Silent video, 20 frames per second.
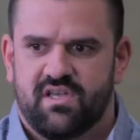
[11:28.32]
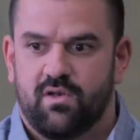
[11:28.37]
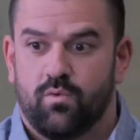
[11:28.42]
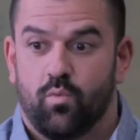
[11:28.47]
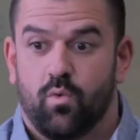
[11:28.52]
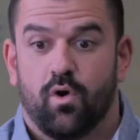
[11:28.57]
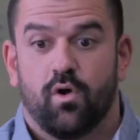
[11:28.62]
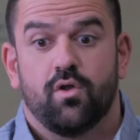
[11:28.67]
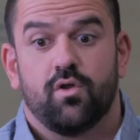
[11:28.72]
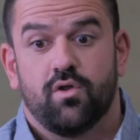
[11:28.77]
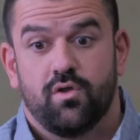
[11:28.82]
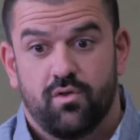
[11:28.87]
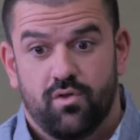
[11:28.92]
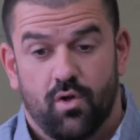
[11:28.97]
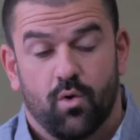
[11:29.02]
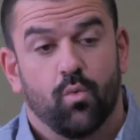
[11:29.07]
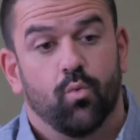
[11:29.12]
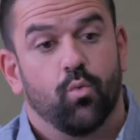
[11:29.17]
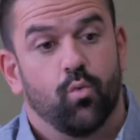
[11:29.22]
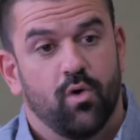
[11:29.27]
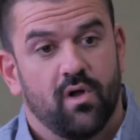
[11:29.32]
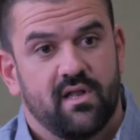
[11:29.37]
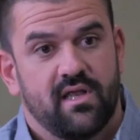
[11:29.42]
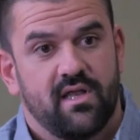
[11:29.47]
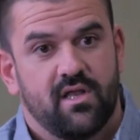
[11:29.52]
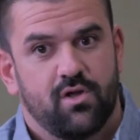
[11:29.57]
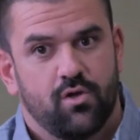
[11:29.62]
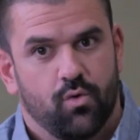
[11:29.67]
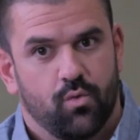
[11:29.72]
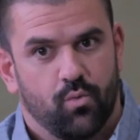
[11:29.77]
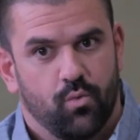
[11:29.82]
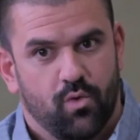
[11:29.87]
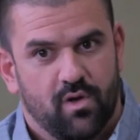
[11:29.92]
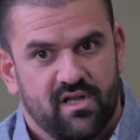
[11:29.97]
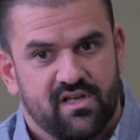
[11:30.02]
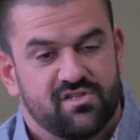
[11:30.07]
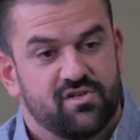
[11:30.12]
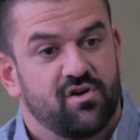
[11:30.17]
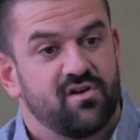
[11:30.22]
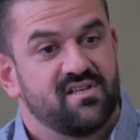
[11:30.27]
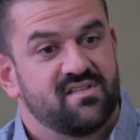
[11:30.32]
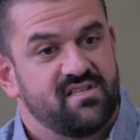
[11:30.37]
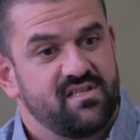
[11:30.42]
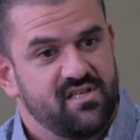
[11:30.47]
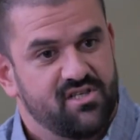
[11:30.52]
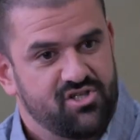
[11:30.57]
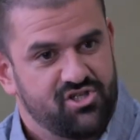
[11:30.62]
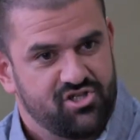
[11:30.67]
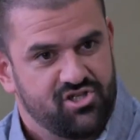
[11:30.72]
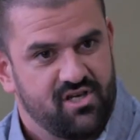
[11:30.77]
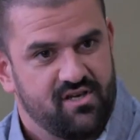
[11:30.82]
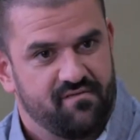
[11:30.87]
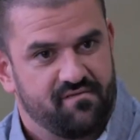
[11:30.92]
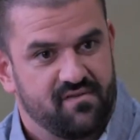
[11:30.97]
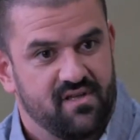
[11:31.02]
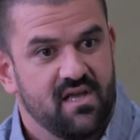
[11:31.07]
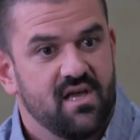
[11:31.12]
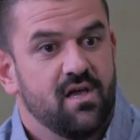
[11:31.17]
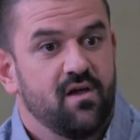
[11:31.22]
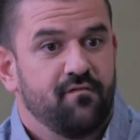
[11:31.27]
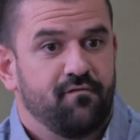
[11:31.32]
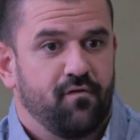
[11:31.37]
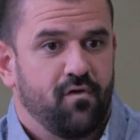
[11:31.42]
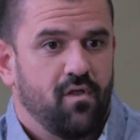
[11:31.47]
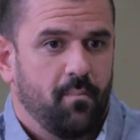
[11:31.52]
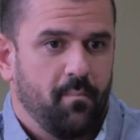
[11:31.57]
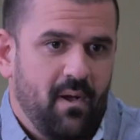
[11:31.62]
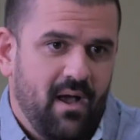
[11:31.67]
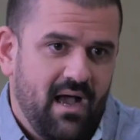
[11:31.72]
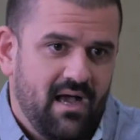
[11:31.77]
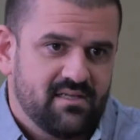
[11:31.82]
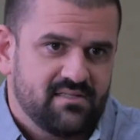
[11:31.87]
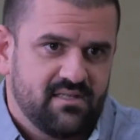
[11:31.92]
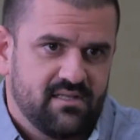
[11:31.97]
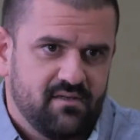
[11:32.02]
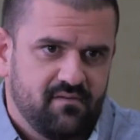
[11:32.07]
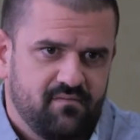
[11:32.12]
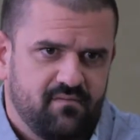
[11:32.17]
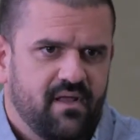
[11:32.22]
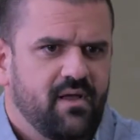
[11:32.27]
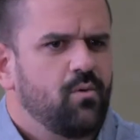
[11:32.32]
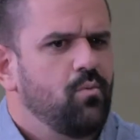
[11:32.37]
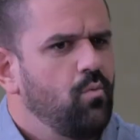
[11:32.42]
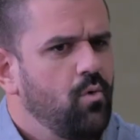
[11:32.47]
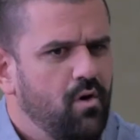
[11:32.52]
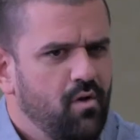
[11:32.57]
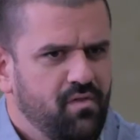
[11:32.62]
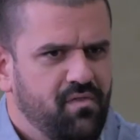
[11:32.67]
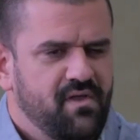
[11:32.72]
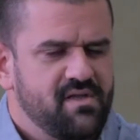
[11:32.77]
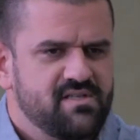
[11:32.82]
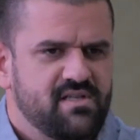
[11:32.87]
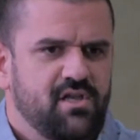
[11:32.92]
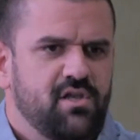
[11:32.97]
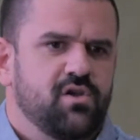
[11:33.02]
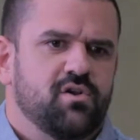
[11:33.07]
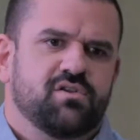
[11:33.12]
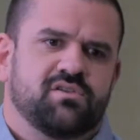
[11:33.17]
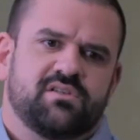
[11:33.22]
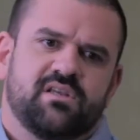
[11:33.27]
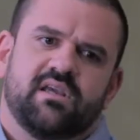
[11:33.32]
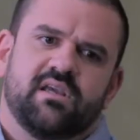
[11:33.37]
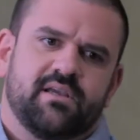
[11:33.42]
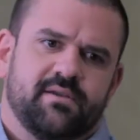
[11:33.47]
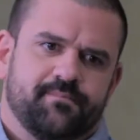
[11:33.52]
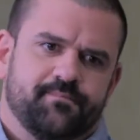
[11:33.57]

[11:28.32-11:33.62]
where you're really starting to see a shift for the positive? Like, what are things that you're seeing?